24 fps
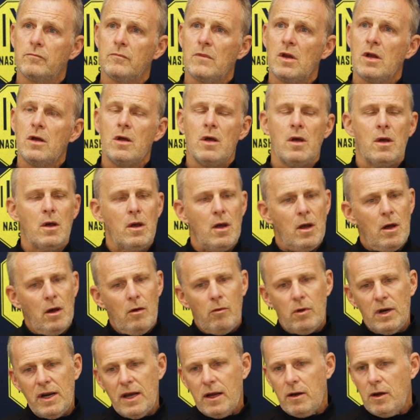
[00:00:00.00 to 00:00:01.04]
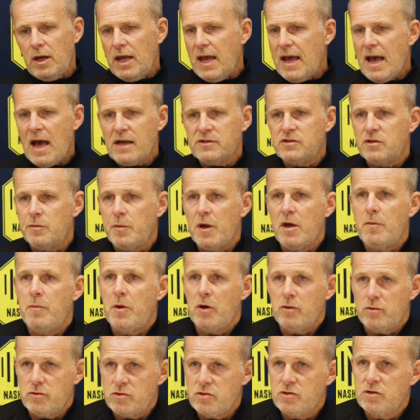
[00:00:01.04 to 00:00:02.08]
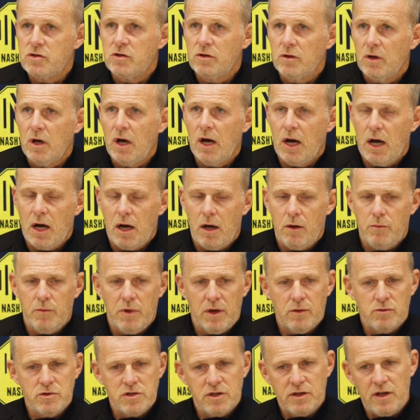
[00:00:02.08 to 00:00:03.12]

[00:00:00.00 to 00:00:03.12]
affect? Well, it has to be a boost. It was a